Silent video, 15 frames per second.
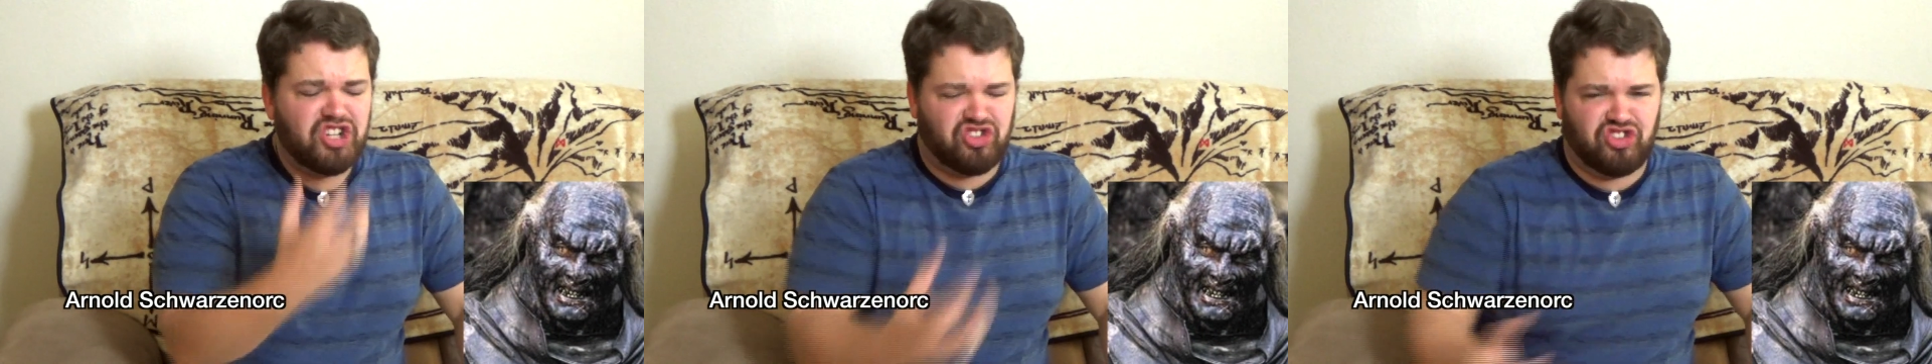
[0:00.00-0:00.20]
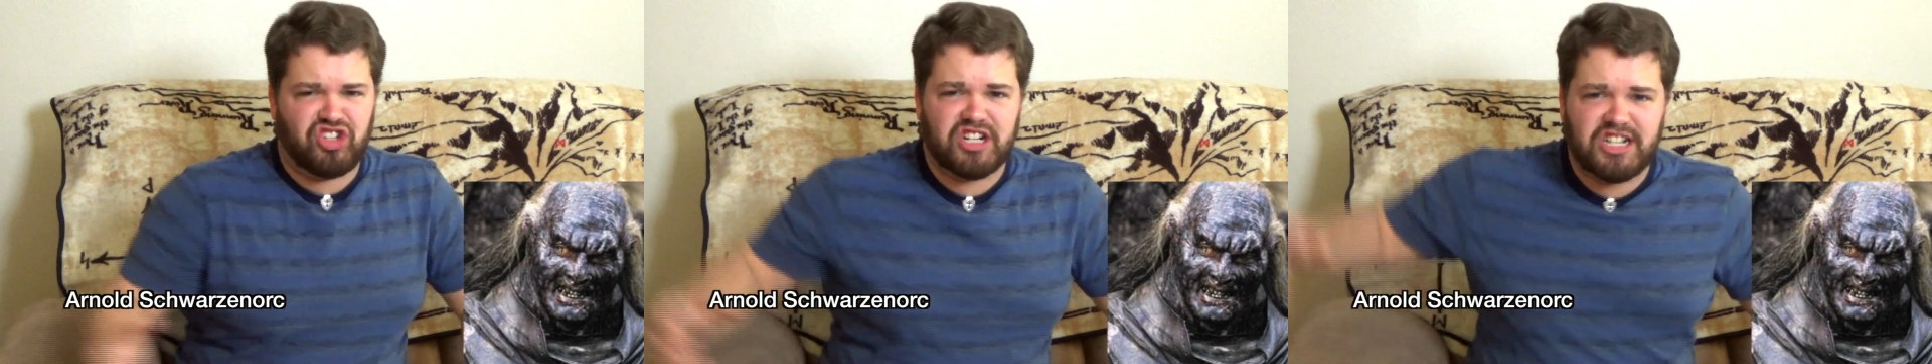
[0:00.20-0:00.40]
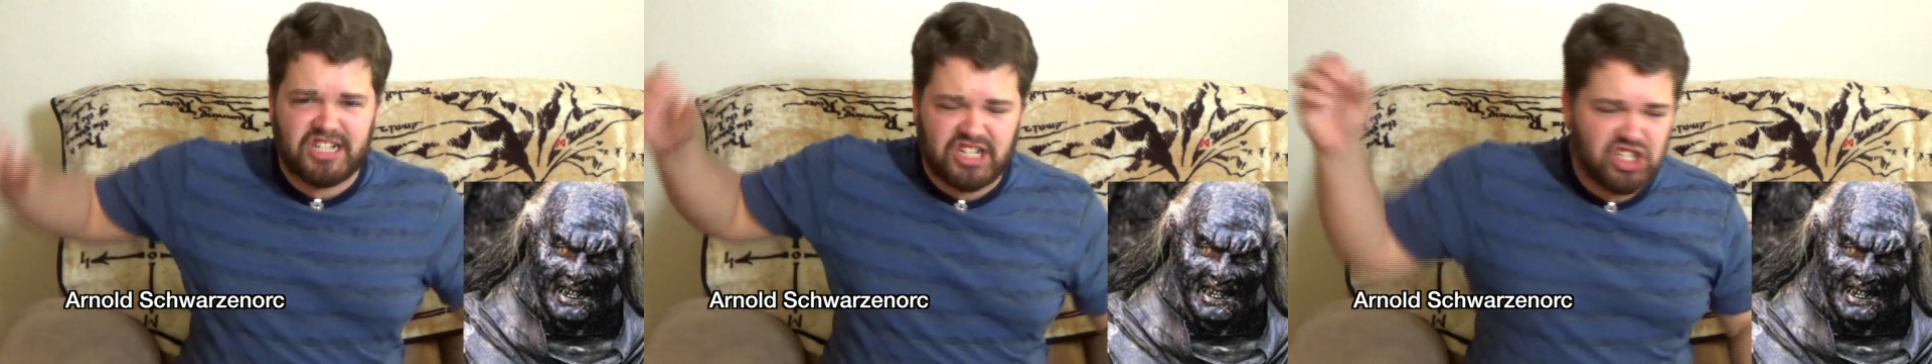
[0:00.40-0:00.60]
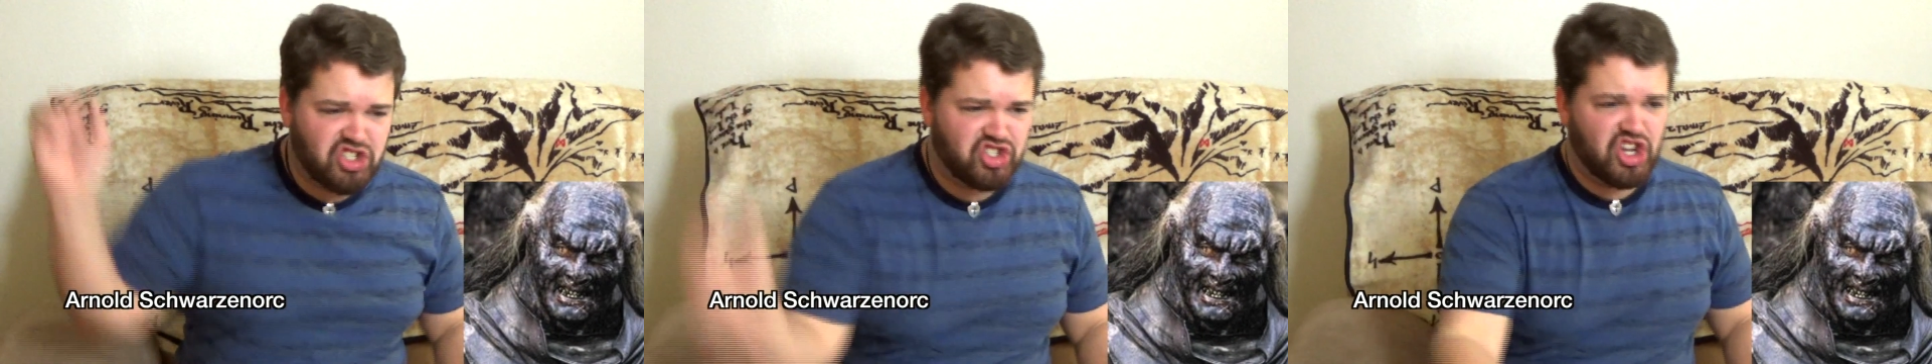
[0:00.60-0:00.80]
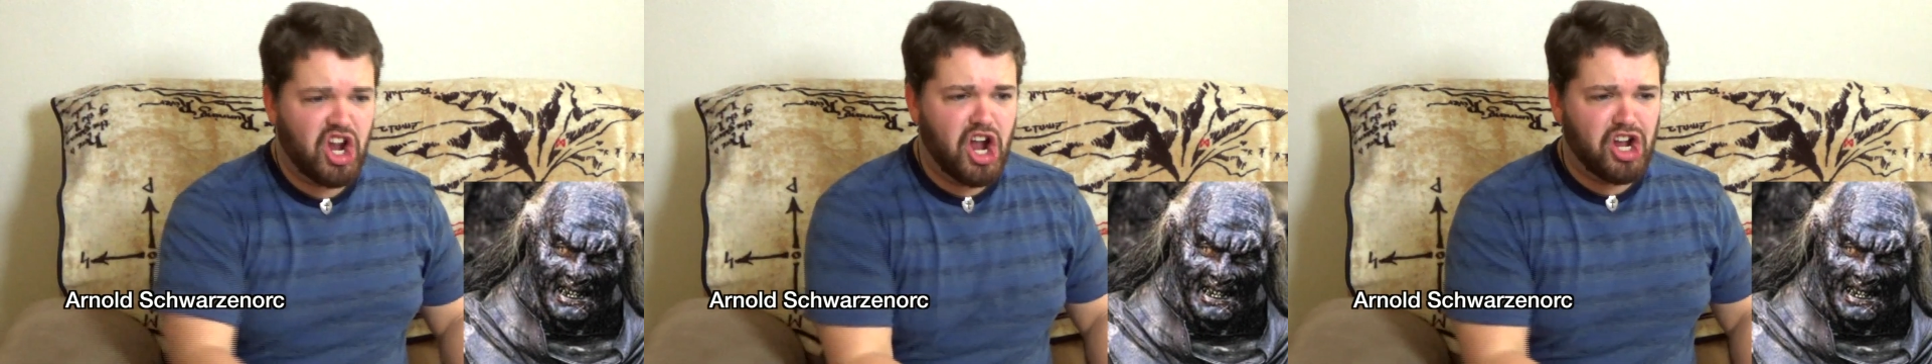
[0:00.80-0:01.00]
stinking
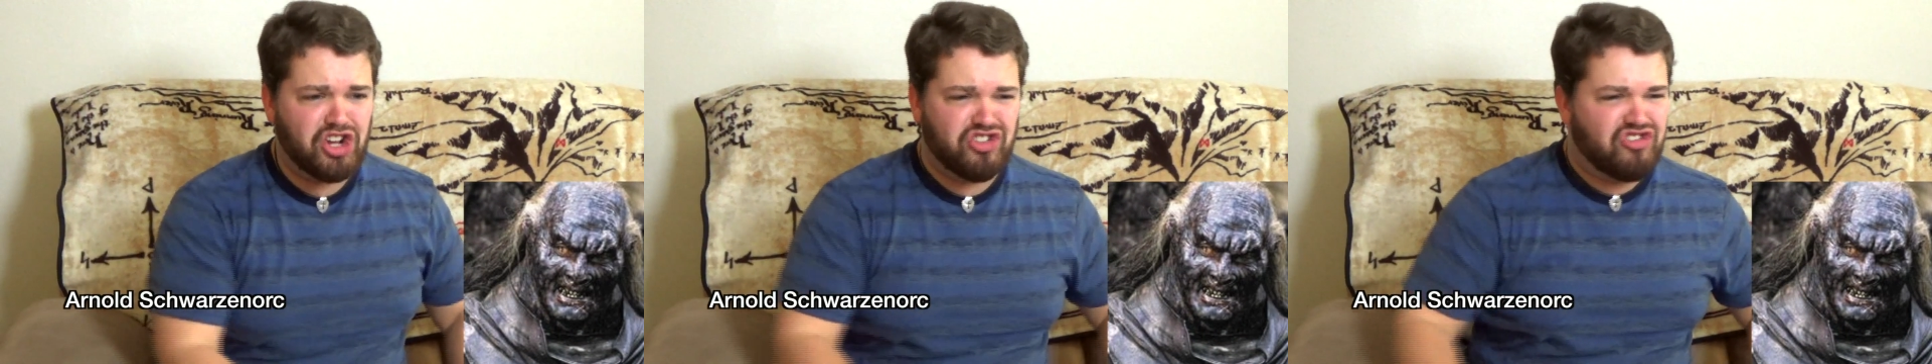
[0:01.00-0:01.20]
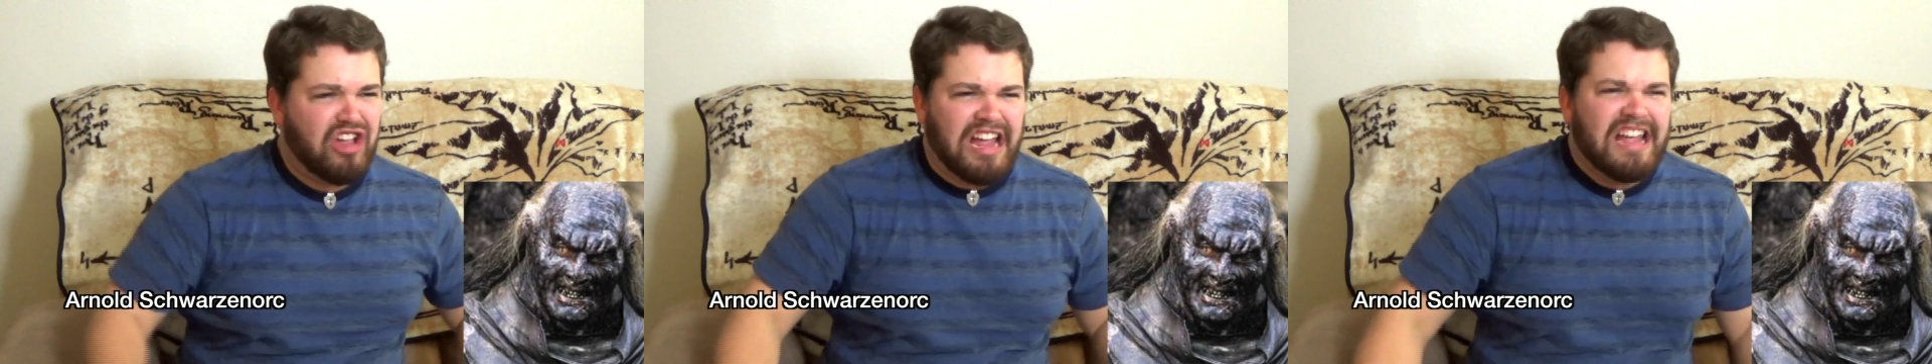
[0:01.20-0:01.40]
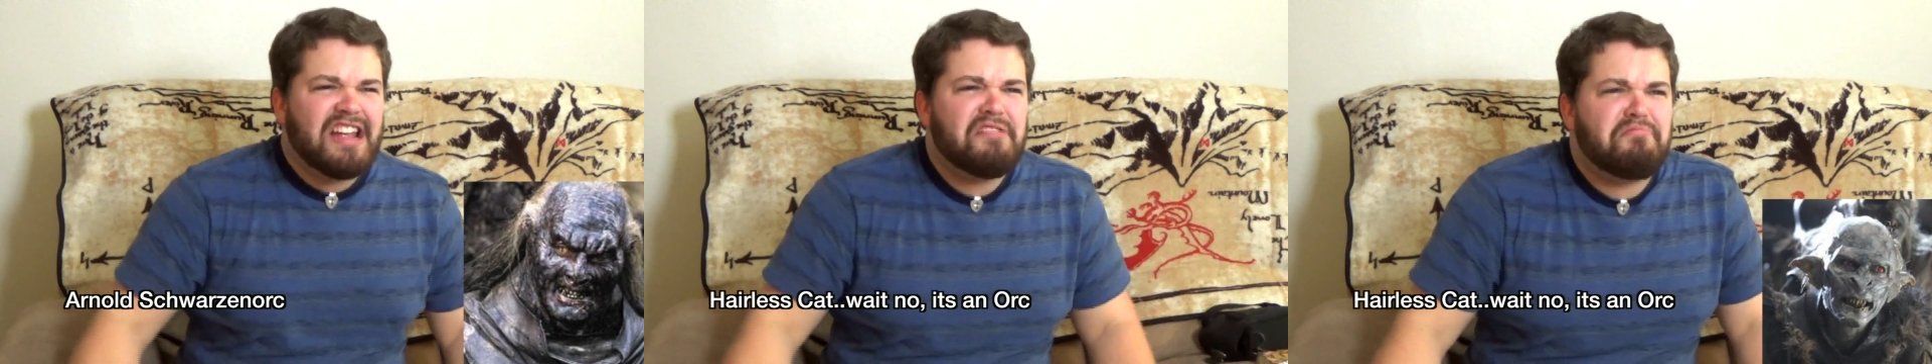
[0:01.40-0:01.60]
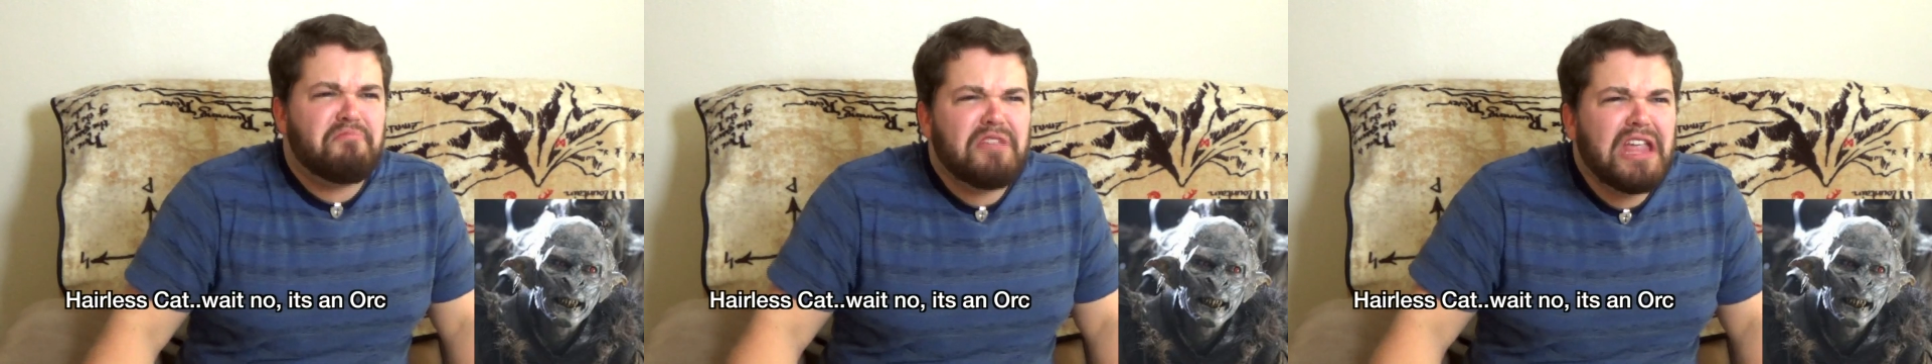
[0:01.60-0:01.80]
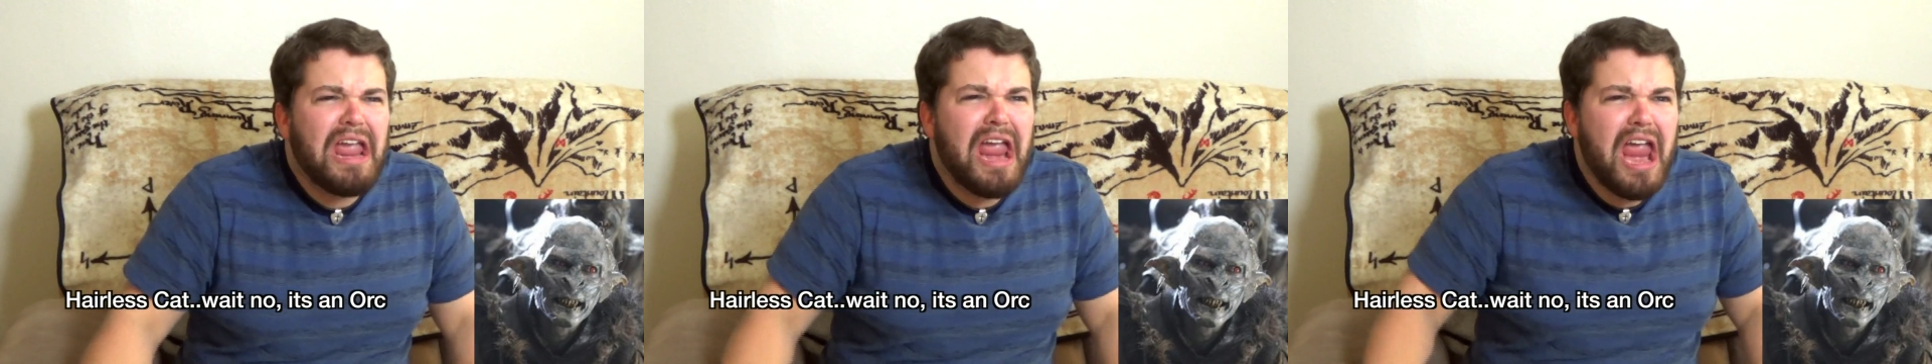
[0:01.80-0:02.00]
days.
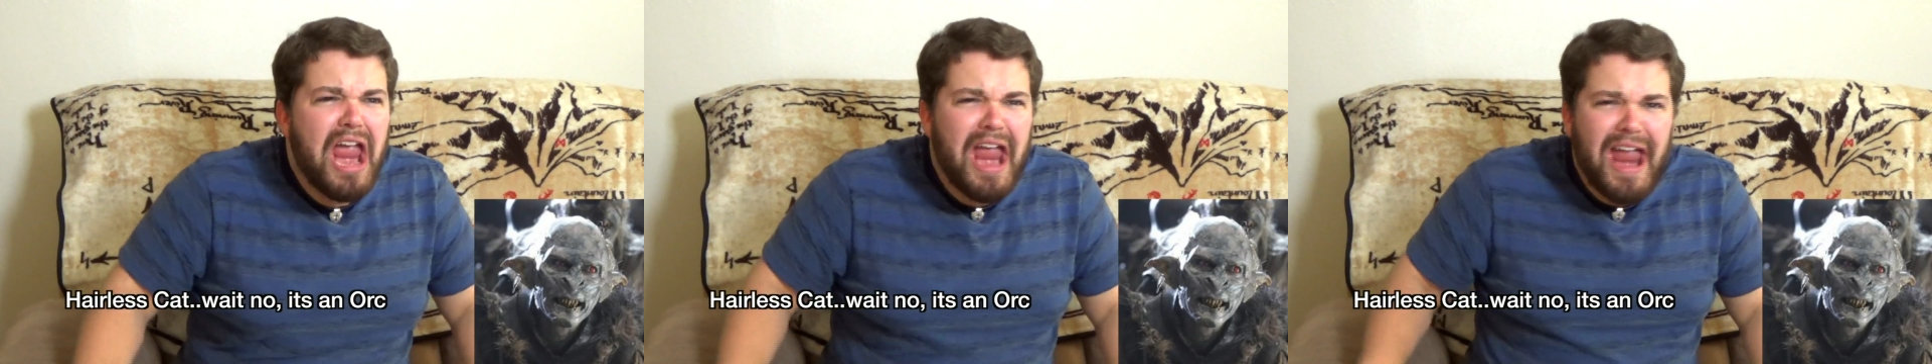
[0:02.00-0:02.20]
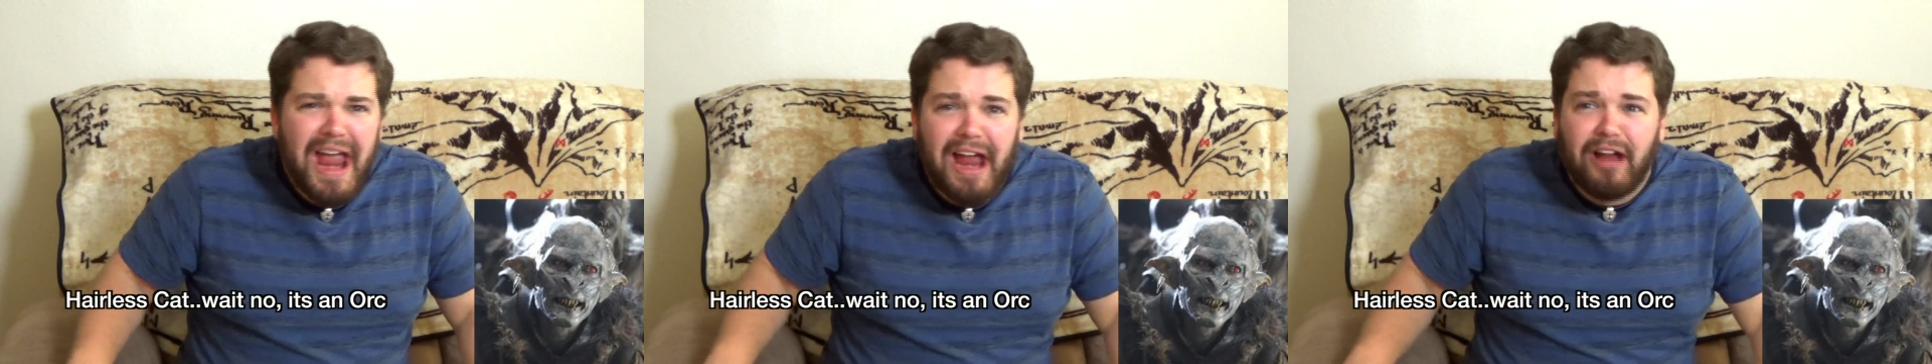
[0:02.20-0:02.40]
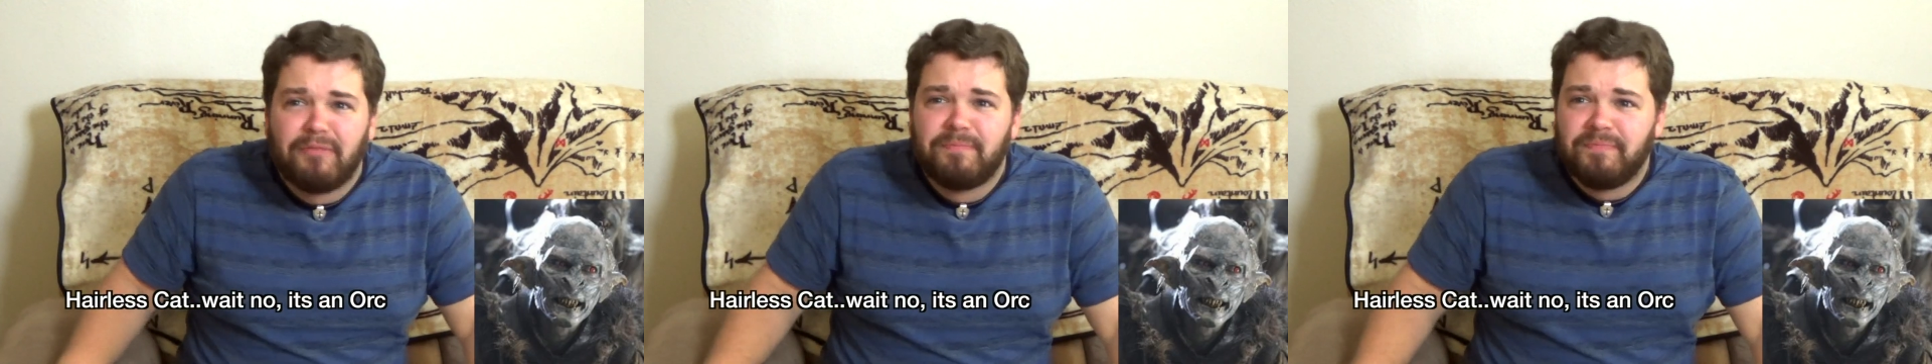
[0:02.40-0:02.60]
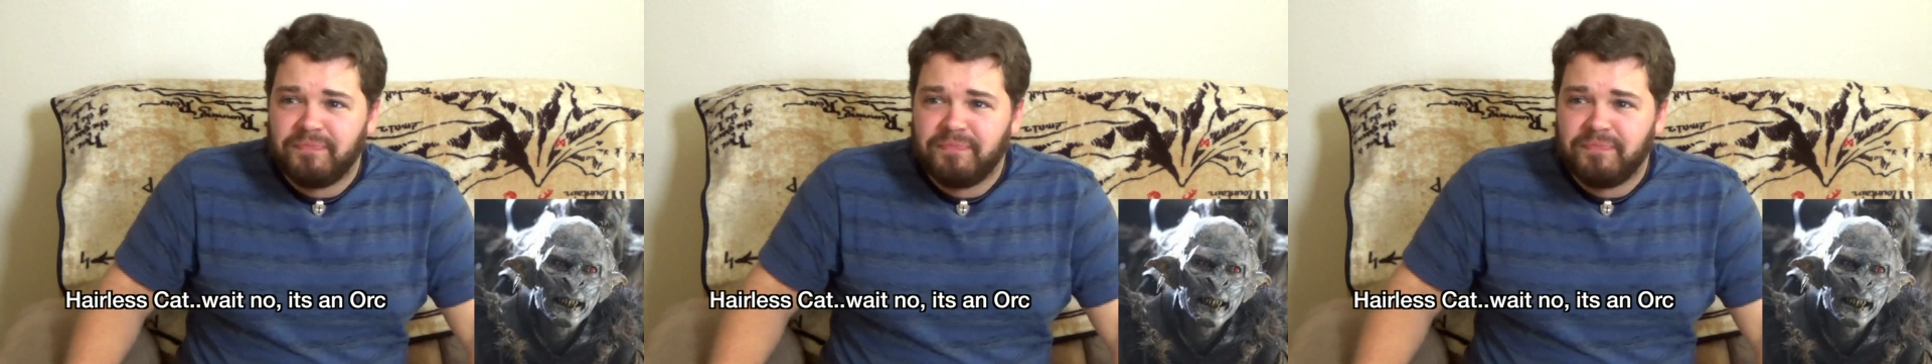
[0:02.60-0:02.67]
Yeah!